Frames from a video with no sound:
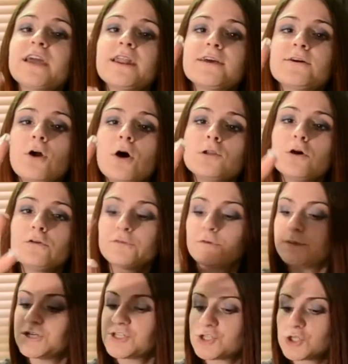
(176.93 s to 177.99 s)
getting it all over
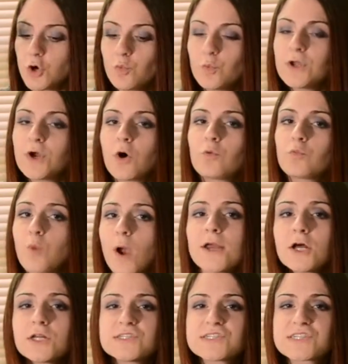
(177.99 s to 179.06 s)
me, so we are right on